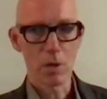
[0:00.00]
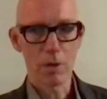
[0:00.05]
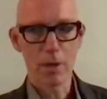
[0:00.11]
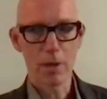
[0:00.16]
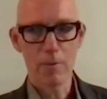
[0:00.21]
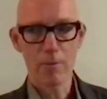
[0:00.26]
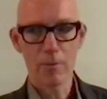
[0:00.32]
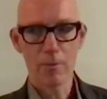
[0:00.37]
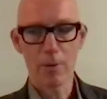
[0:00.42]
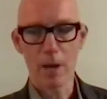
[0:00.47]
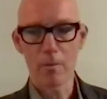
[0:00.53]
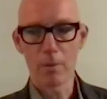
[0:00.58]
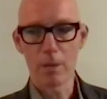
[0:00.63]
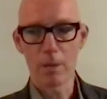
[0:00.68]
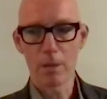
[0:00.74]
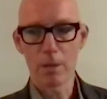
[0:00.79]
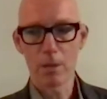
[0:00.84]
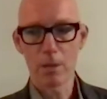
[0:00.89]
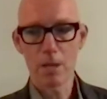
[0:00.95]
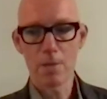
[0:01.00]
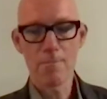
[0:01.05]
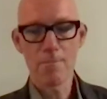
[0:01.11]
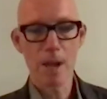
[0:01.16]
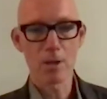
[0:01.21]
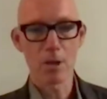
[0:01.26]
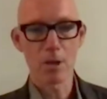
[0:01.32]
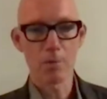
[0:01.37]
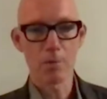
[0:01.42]
quite that far, but you know, he
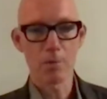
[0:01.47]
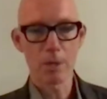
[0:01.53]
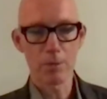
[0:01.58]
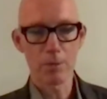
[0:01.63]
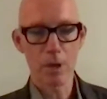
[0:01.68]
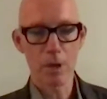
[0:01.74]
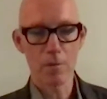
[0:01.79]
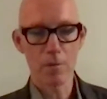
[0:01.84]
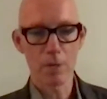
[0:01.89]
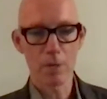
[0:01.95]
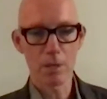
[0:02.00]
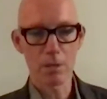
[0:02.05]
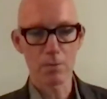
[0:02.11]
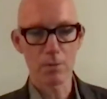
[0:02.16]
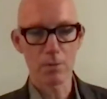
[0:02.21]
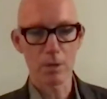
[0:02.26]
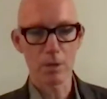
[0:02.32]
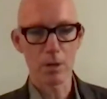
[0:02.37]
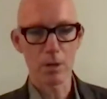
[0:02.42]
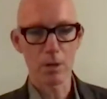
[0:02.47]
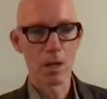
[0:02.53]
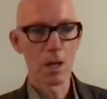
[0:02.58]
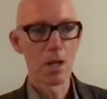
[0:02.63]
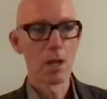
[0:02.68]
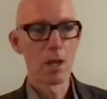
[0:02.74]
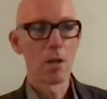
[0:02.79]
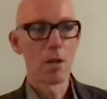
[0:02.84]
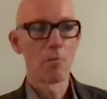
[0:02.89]
may not be the prime minister for long.
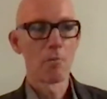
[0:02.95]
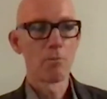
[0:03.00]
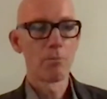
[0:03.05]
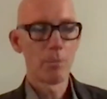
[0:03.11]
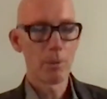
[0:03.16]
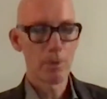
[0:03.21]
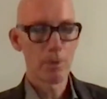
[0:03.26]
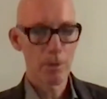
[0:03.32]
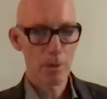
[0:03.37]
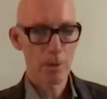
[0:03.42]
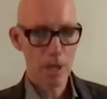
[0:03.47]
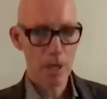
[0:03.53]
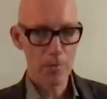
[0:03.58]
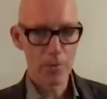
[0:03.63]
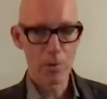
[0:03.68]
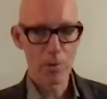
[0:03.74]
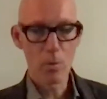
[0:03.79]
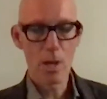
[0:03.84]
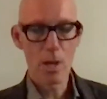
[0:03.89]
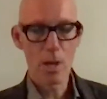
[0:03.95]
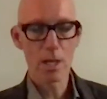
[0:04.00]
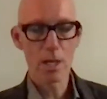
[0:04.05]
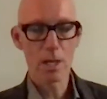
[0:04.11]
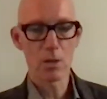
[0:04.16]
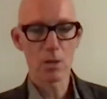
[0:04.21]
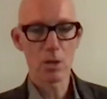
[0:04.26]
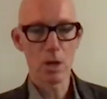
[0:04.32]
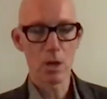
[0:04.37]
If and when
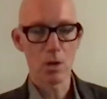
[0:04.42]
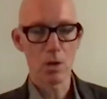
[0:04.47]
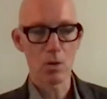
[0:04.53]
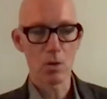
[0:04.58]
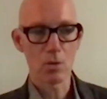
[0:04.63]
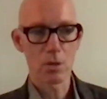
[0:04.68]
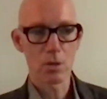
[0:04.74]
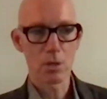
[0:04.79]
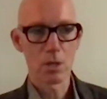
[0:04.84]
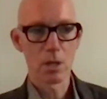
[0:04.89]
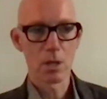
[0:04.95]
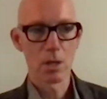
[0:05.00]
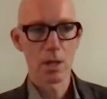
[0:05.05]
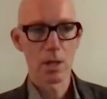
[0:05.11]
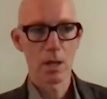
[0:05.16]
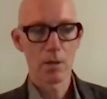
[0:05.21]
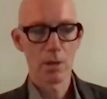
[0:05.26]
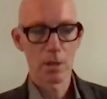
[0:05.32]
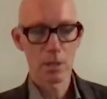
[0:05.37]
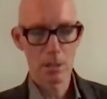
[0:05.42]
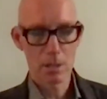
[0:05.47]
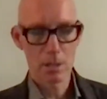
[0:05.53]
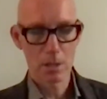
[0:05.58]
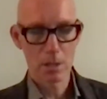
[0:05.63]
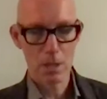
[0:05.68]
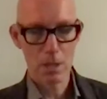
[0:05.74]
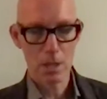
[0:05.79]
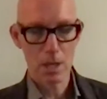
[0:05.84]
he goes, and there's
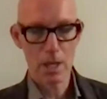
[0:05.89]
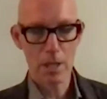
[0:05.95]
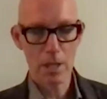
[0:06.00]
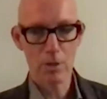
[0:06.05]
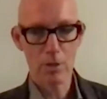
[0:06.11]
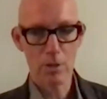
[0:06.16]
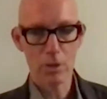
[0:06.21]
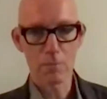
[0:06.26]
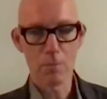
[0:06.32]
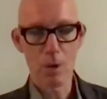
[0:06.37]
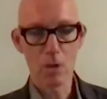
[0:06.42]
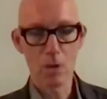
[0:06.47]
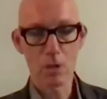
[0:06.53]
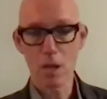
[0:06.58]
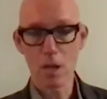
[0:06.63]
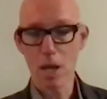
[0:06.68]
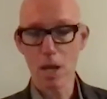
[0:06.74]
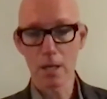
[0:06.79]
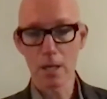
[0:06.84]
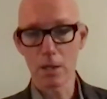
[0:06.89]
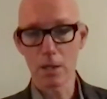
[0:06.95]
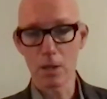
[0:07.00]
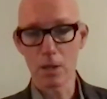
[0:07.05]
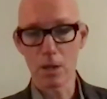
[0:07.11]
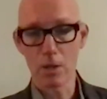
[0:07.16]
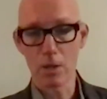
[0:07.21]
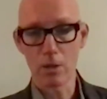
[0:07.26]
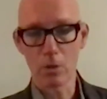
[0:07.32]
a, an election, it's most likely
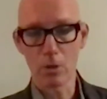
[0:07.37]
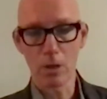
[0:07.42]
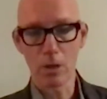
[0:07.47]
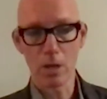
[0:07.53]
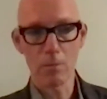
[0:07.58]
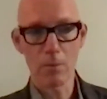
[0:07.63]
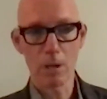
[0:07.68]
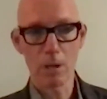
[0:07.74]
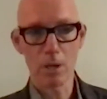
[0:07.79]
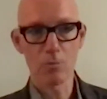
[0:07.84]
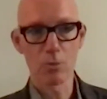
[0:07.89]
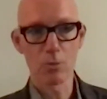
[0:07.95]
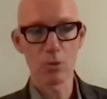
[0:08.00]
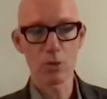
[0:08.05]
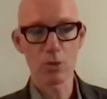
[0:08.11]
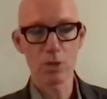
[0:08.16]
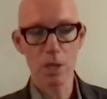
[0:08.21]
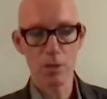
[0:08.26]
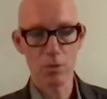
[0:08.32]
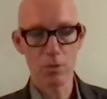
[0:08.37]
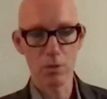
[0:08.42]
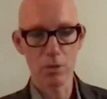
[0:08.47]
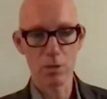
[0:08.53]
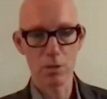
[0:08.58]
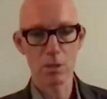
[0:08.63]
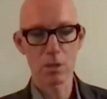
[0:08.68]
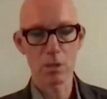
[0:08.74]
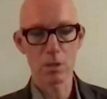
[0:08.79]
though that you'll get a much more
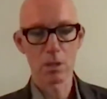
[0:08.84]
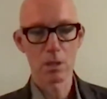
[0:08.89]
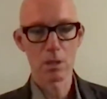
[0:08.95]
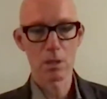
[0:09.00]
centrist